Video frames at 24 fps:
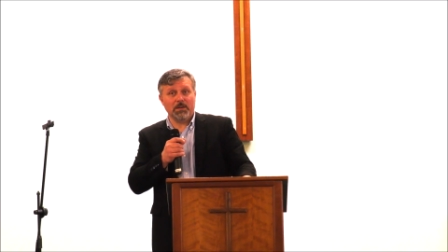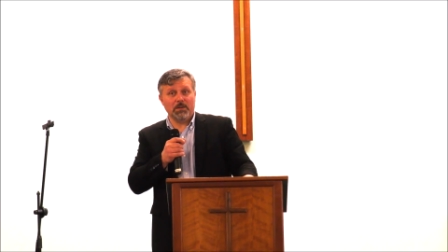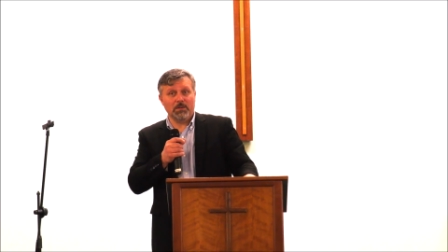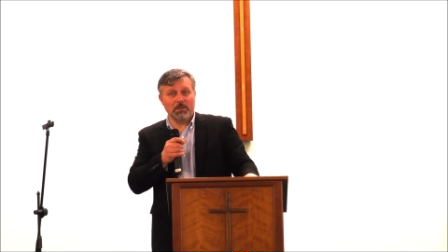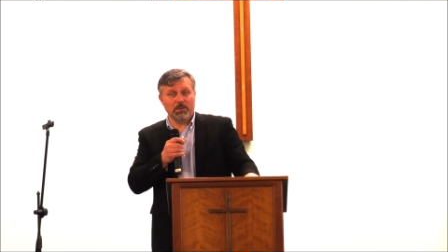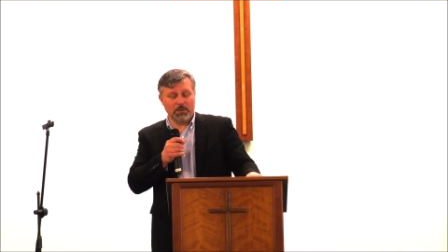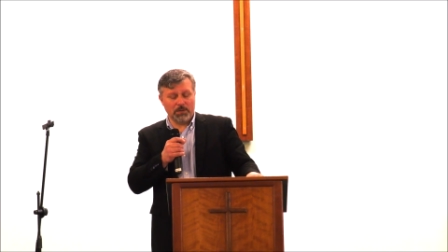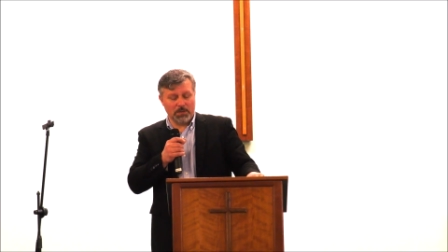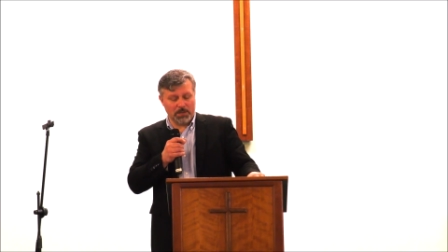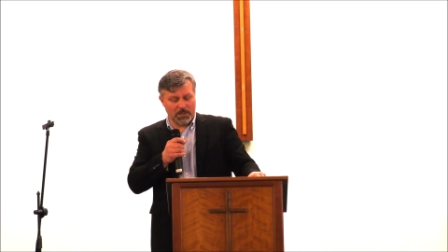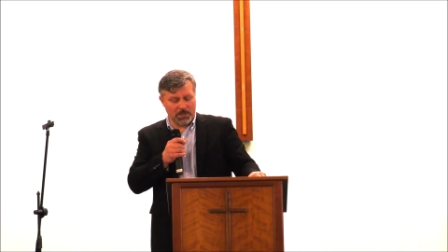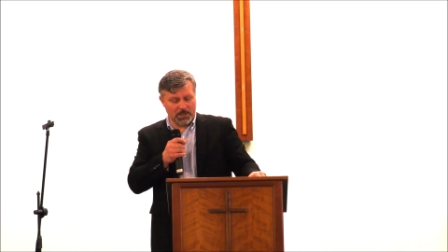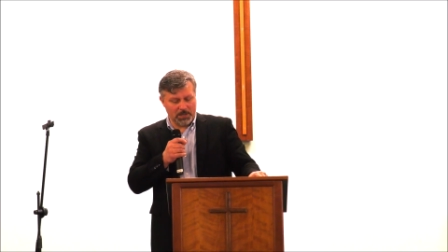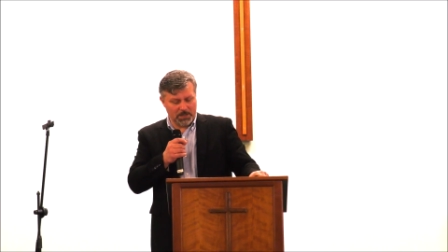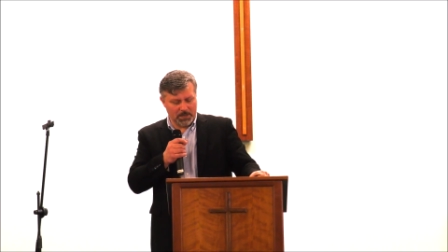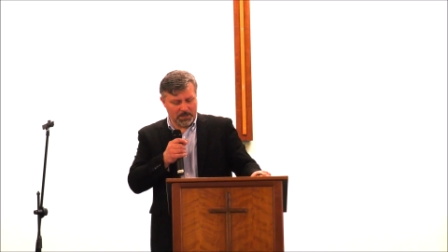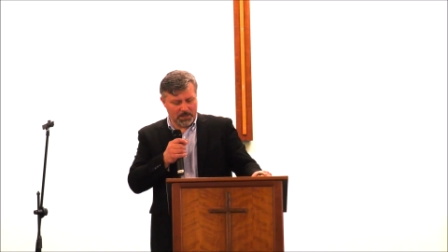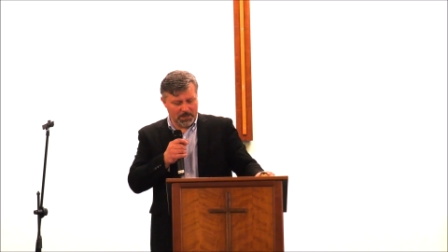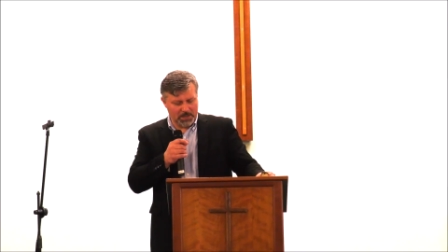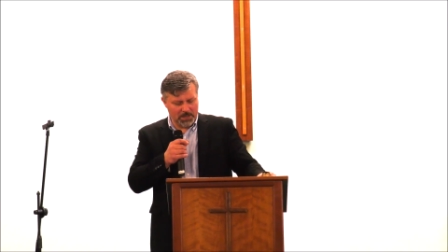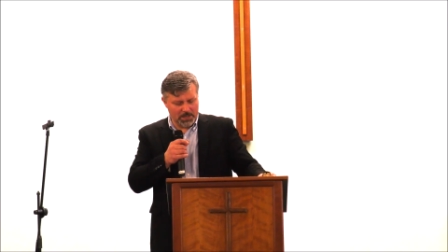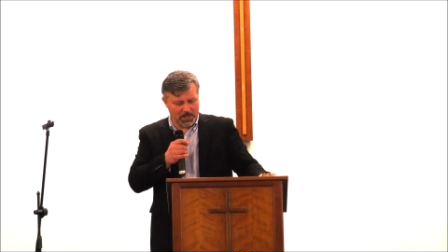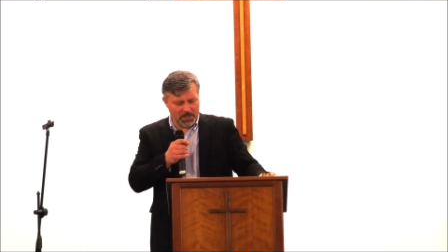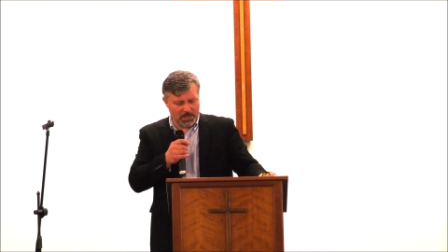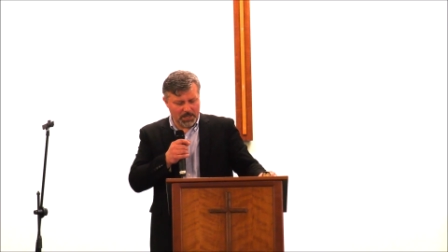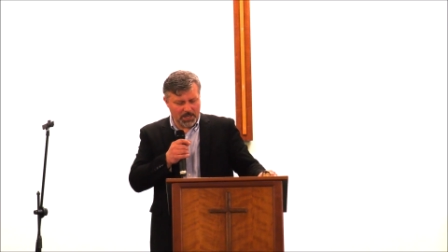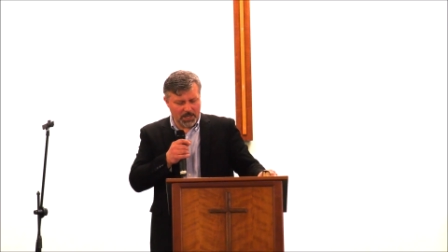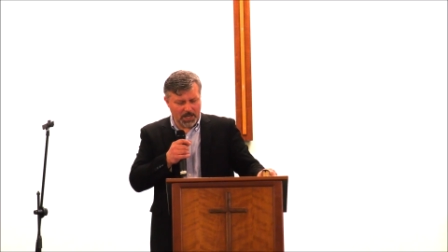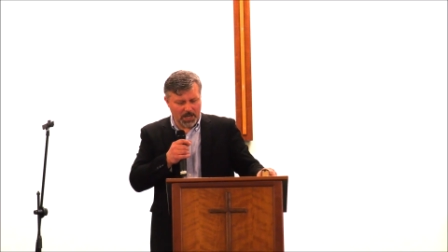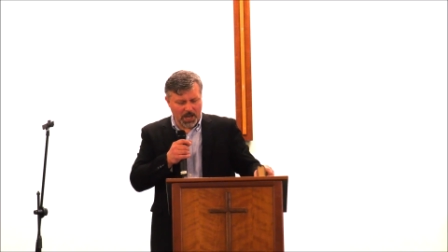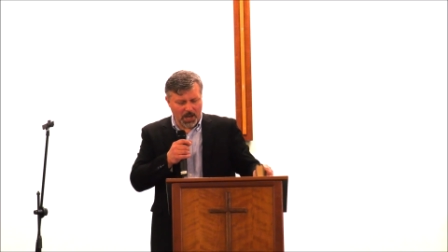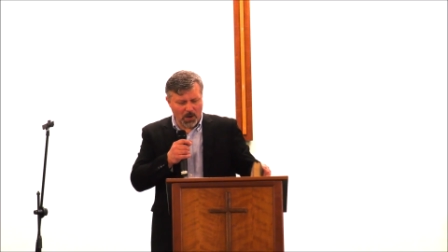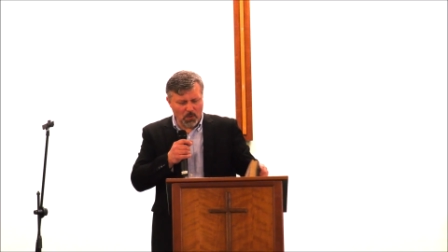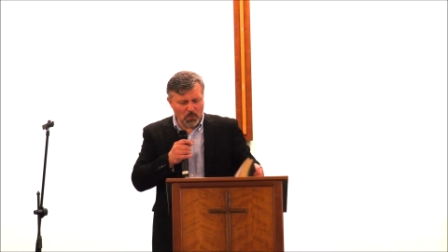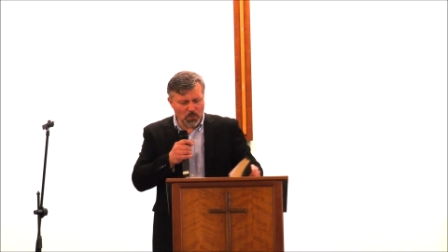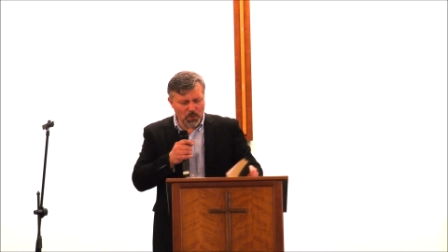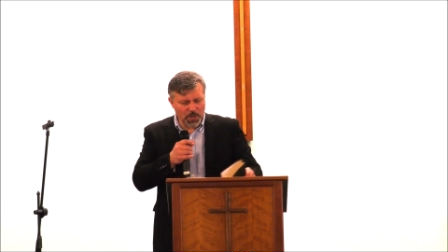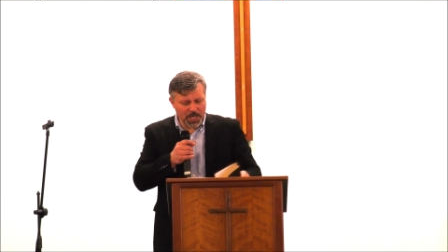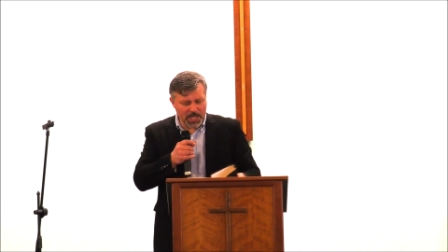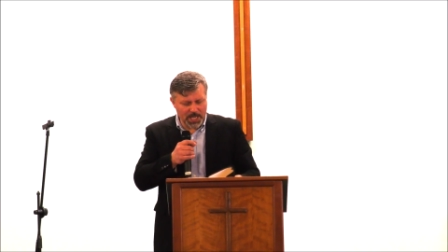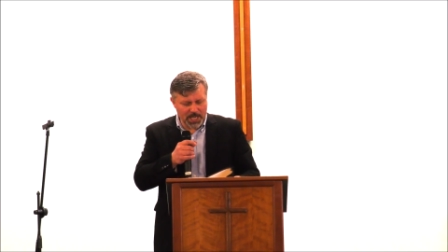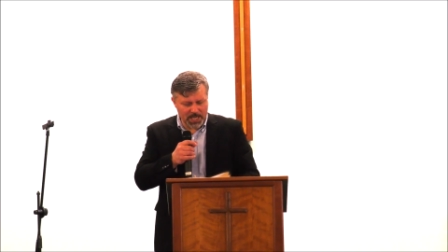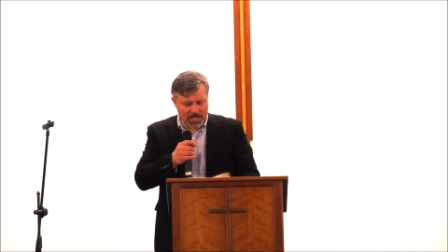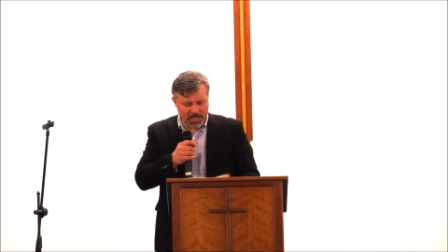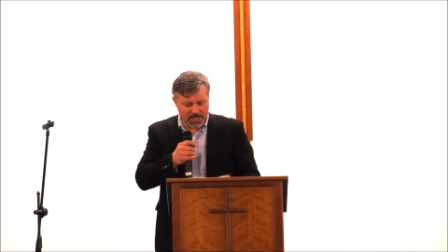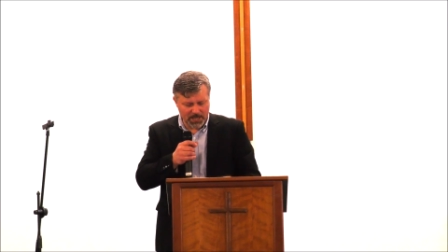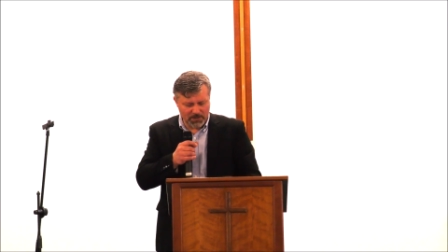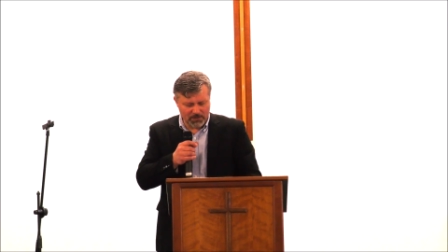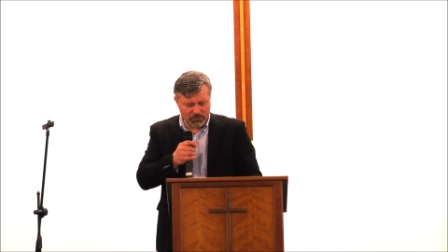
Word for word: on how we